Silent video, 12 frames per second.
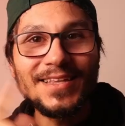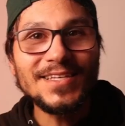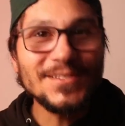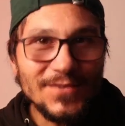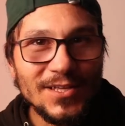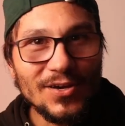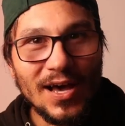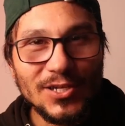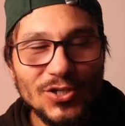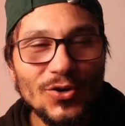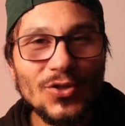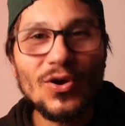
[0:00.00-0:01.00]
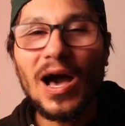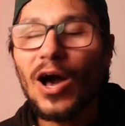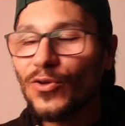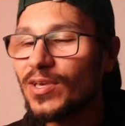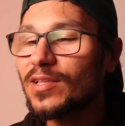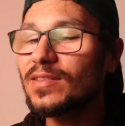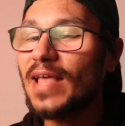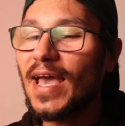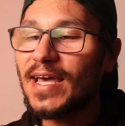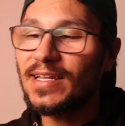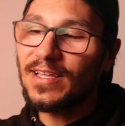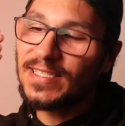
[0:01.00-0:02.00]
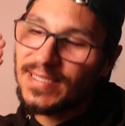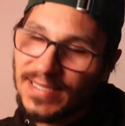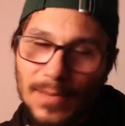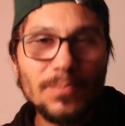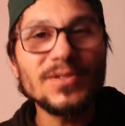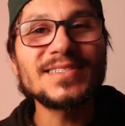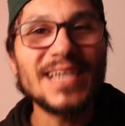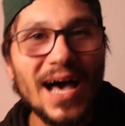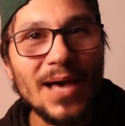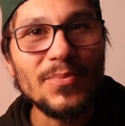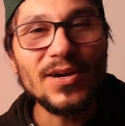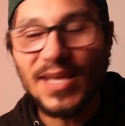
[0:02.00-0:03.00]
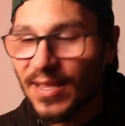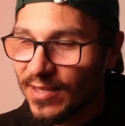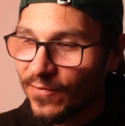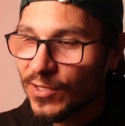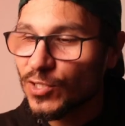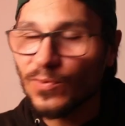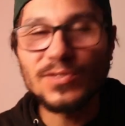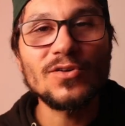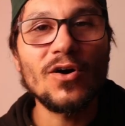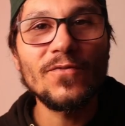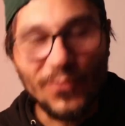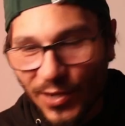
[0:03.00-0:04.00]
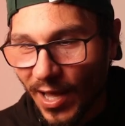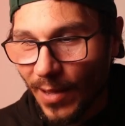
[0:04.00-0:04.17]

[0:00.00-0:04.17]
In this video, I show you how you can add a simple timer in DaVinci Resolve for the